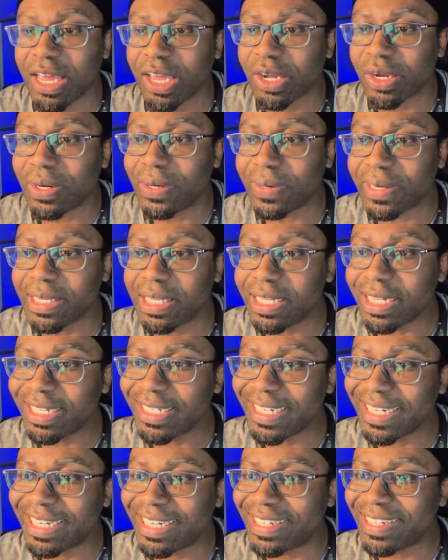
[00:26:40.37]
Corey. Look
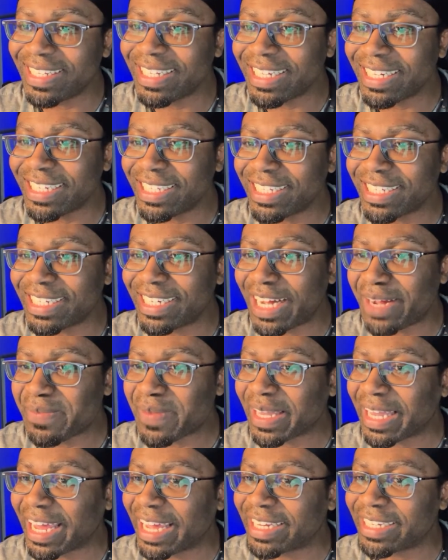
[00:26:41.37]
at y'all. Look at y'all. I'm
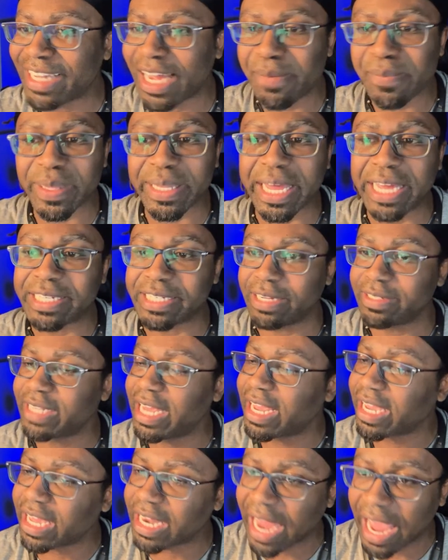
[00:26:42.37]
glad y'all
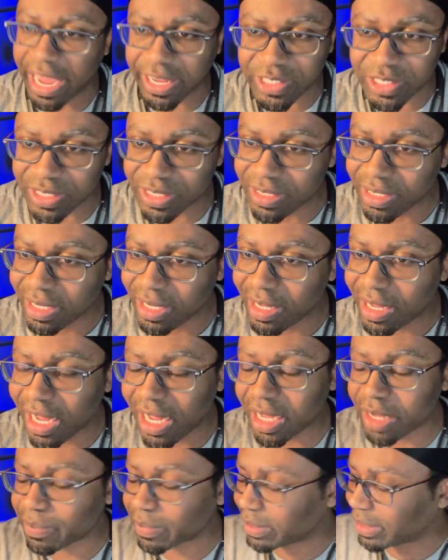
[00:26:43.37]
taking action.
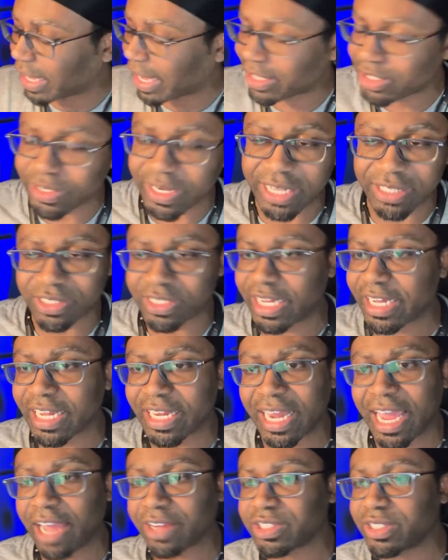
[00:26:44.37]
I am glad you guys are taking
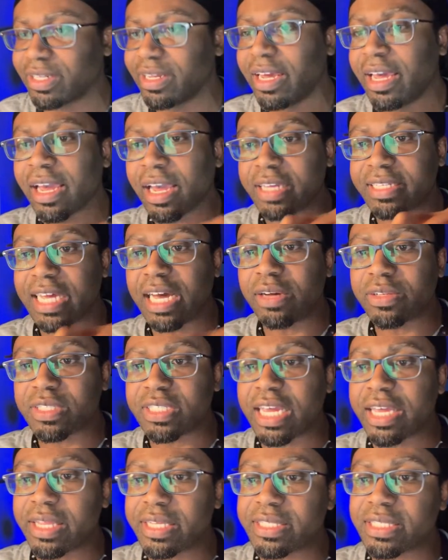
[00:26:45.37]
action, because I'll
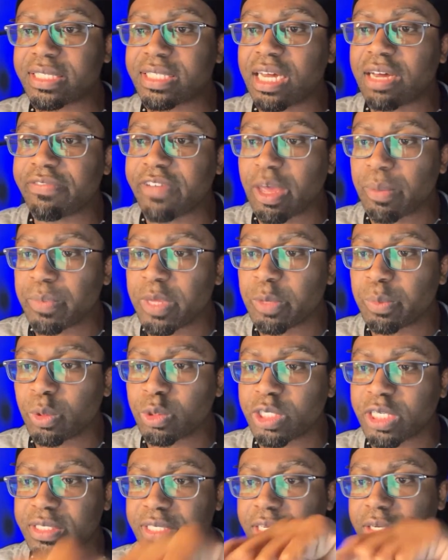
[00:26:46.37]
say this stuff and people
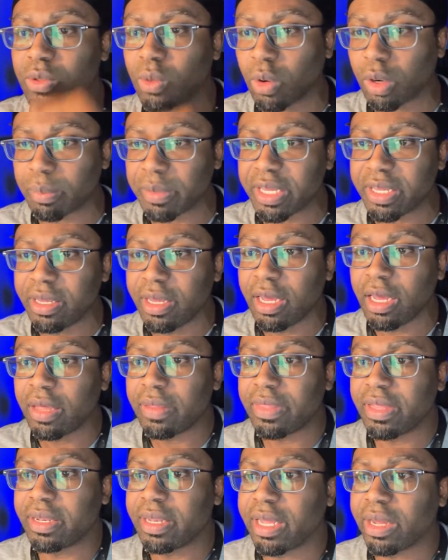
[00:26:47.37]
just ignore me.
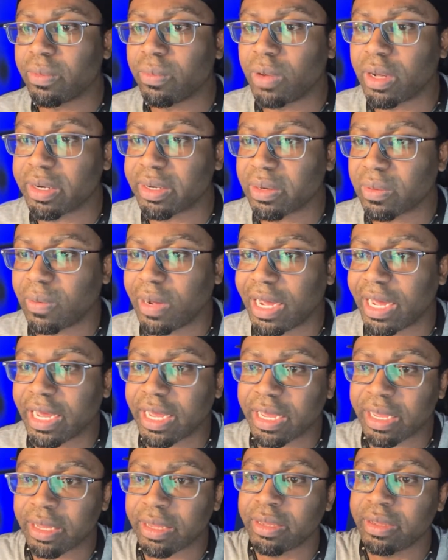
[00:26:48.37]
Then they wonder
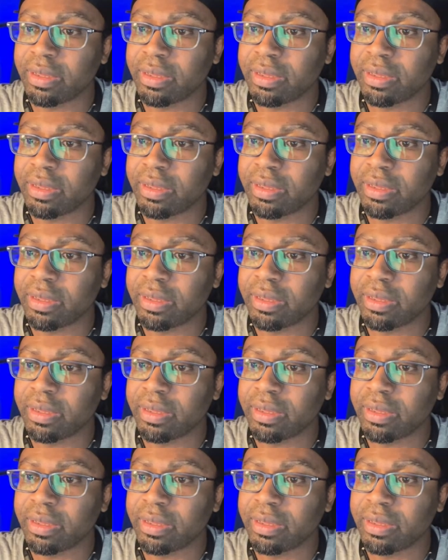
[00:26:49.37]
why